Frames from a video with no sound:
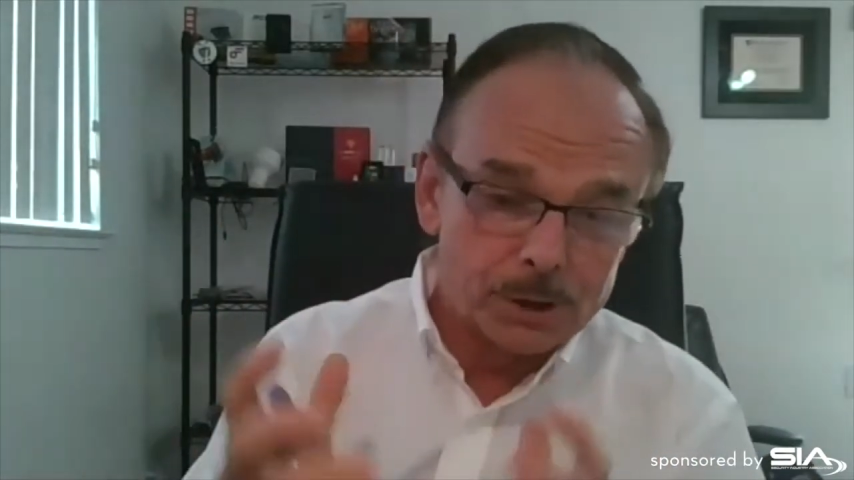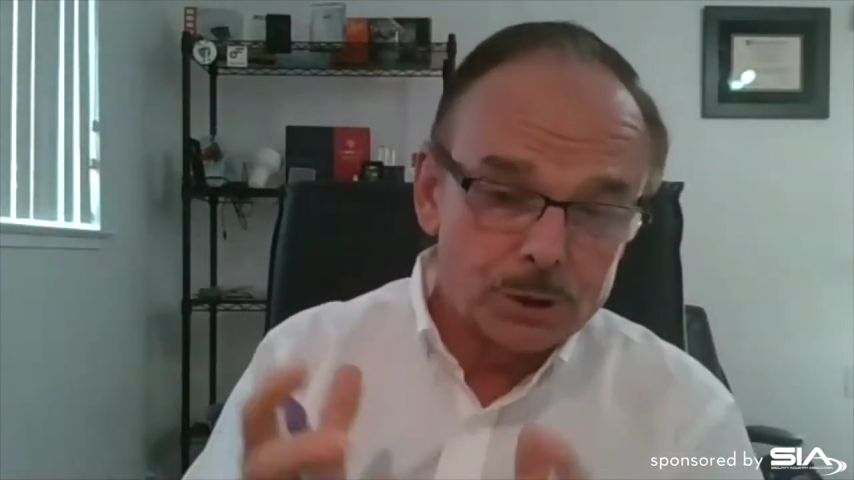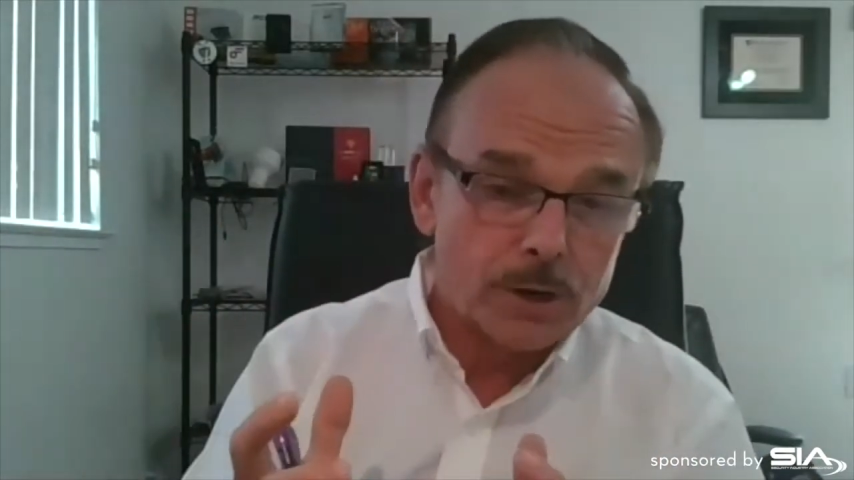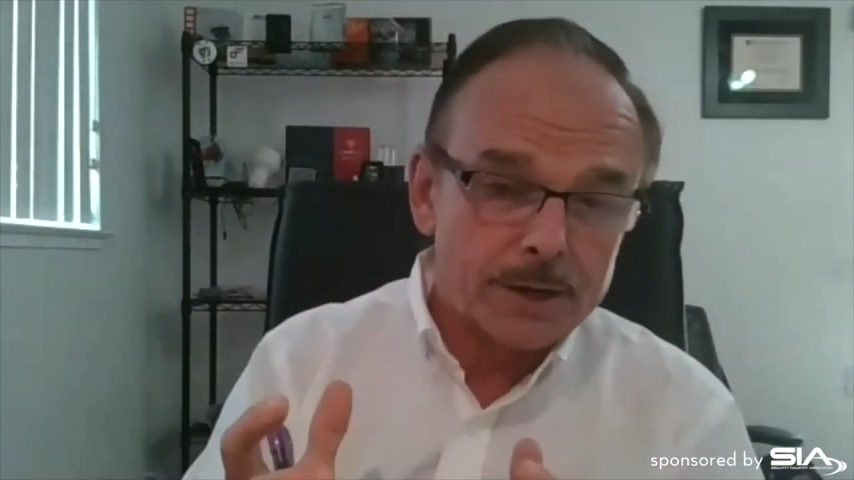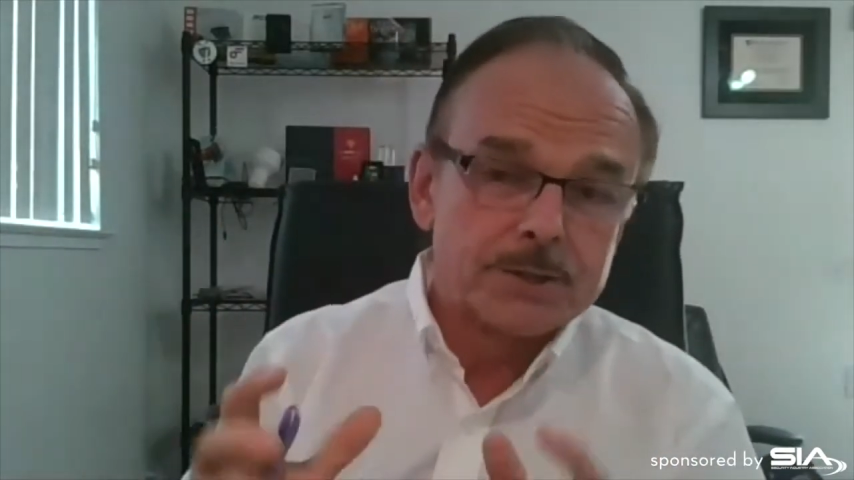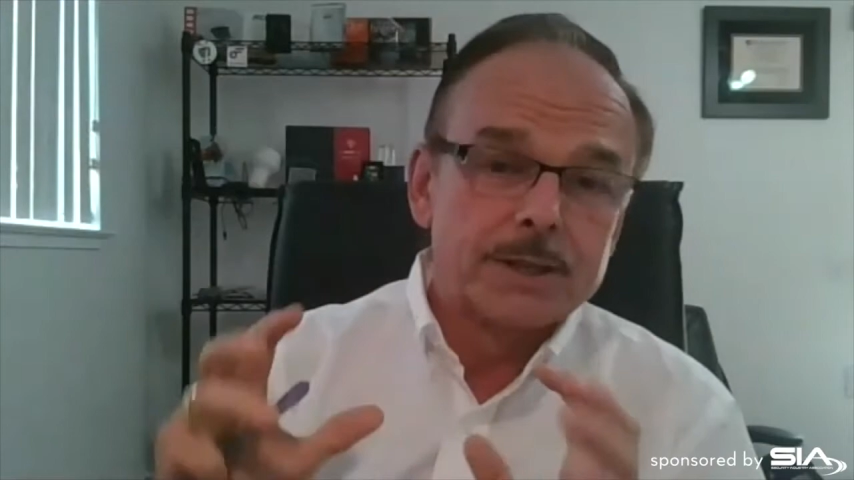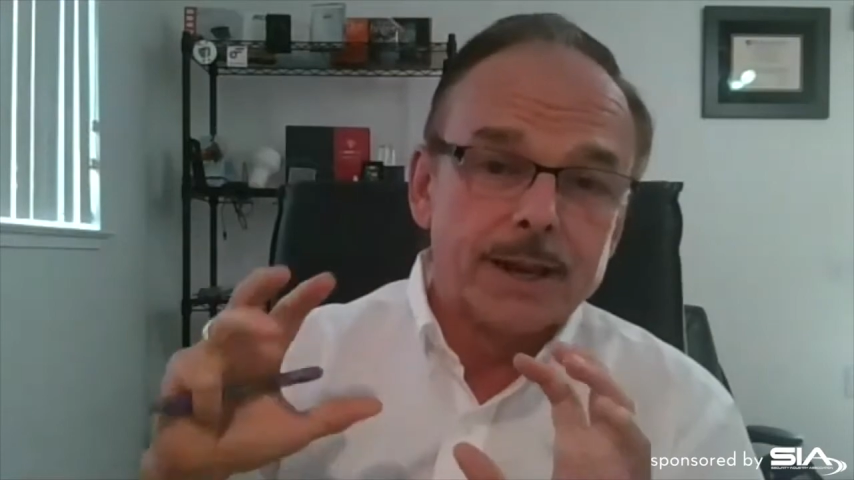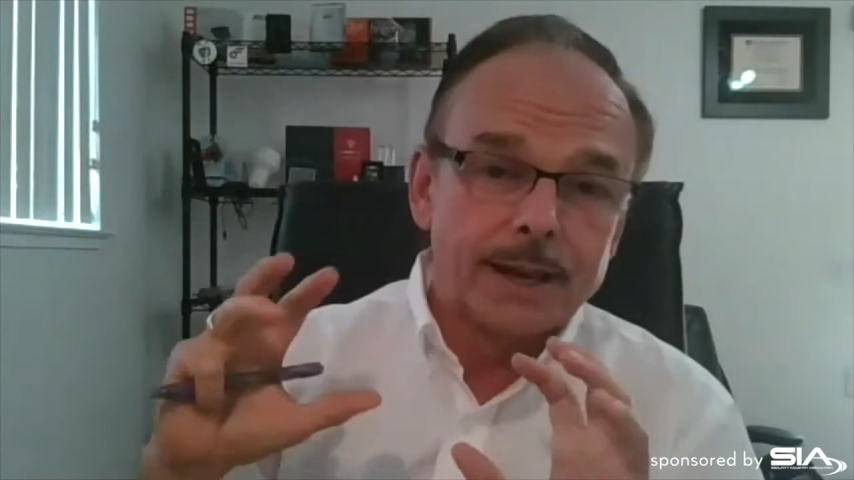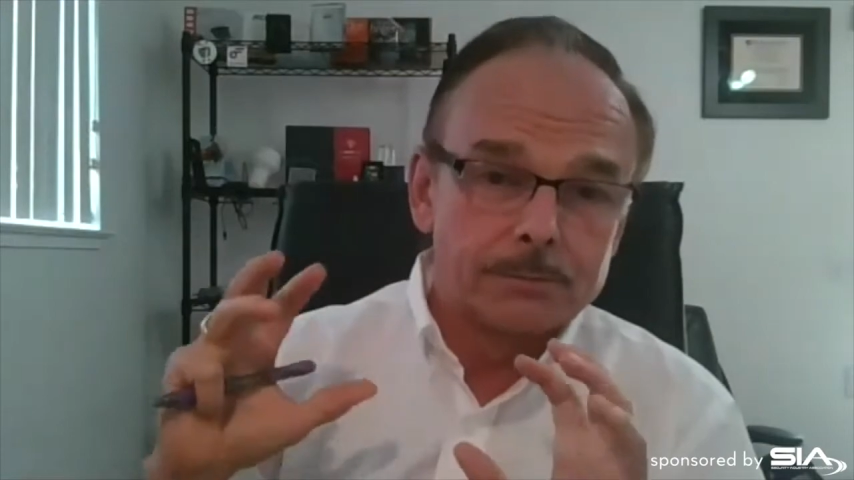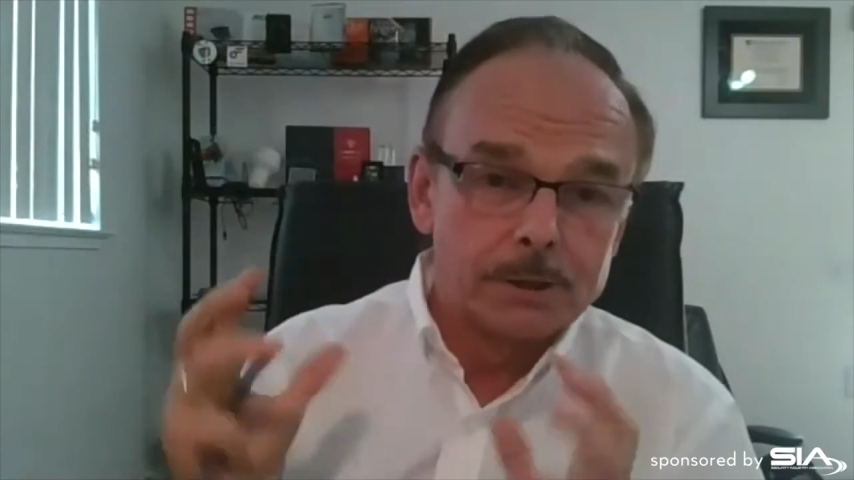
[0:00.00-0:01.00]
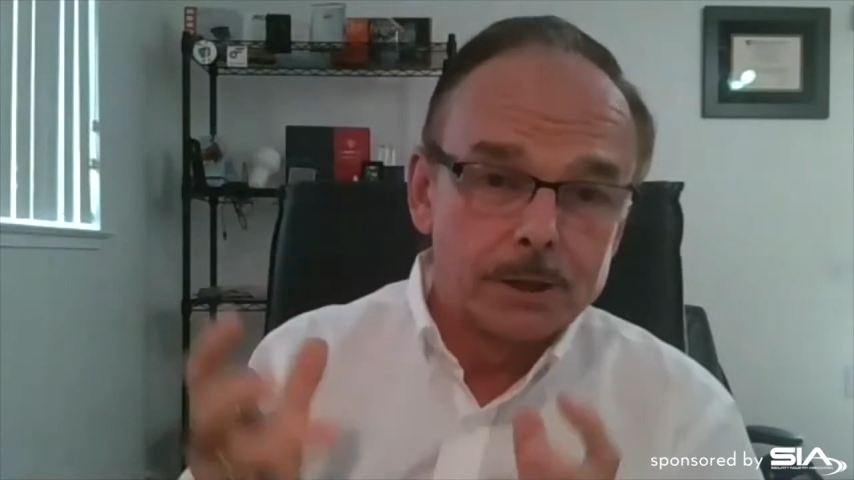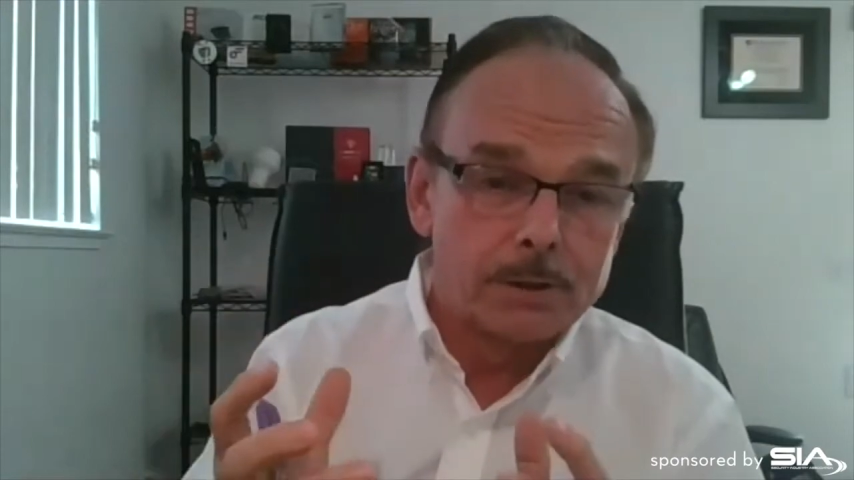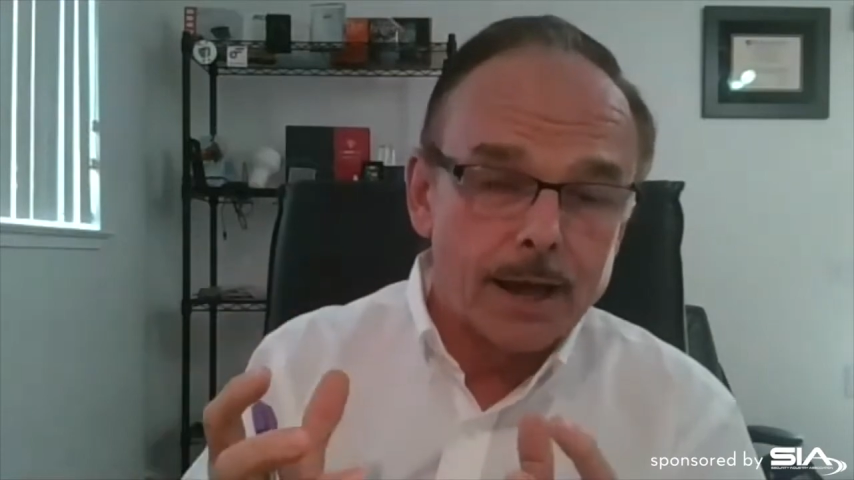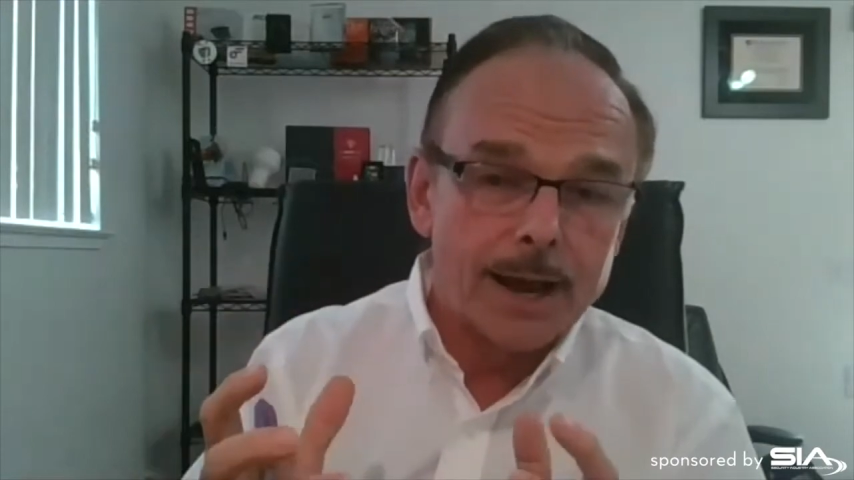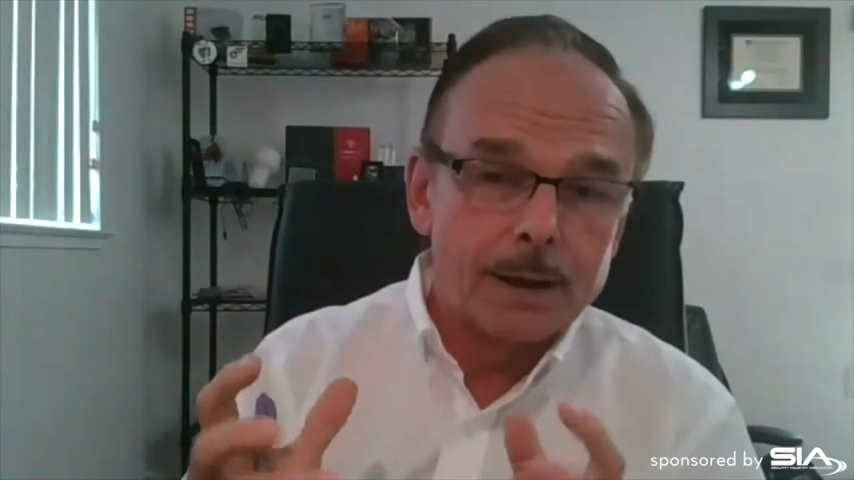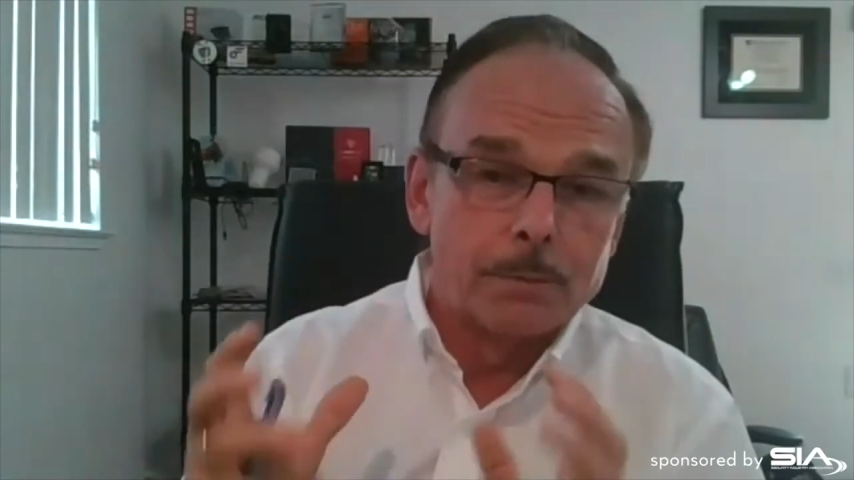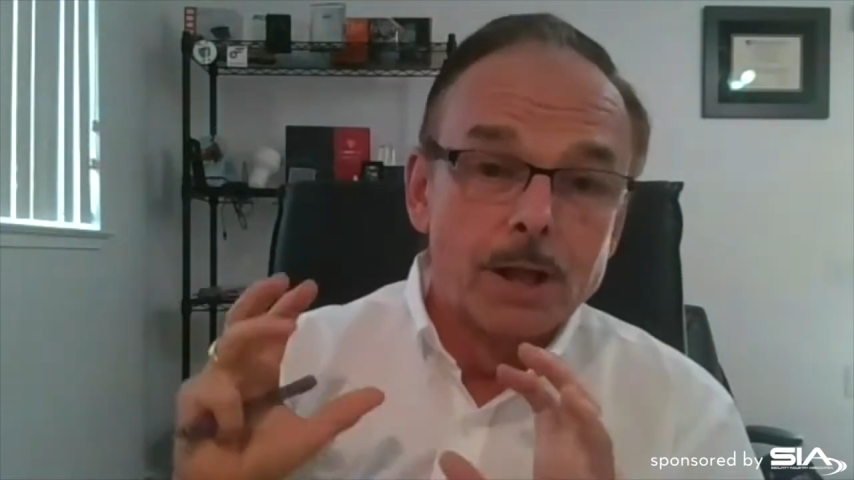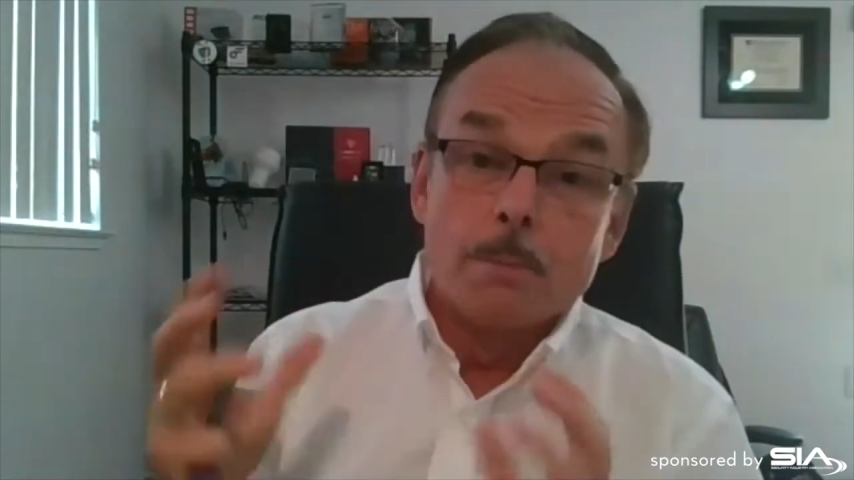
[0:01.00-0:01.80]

trusted and really reliable,